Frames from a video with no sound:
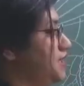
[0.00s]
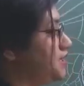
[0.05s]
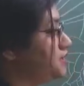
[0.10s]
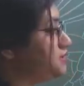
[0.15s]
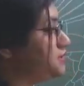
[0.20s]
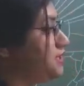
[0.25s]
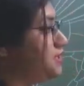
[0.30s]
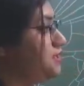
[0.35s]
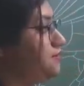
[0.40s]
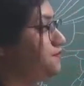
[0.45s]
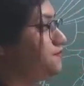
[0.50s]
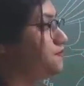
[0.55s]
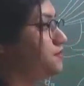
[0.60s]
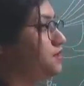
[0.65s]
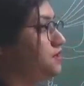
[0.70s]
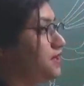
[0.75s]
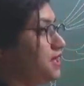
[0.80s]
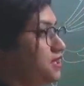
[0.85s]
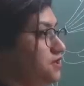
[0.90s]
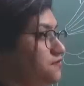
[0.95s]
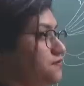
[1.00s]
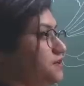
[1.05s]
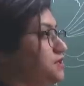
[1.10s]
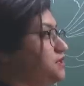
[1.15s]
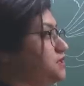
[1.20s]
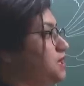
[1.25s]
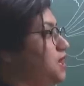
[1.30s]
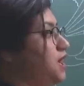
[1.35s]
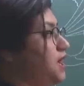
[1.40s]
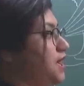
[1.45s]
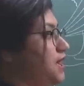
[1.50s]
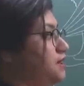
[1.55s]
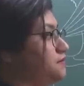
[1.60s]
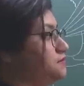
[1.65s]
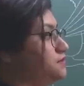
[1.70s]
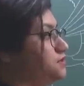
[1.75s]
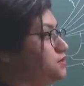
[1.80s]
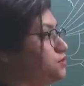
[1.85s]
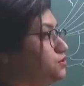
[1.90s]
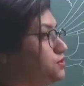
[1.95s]
Nextly, you can even
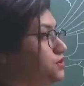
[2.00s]
have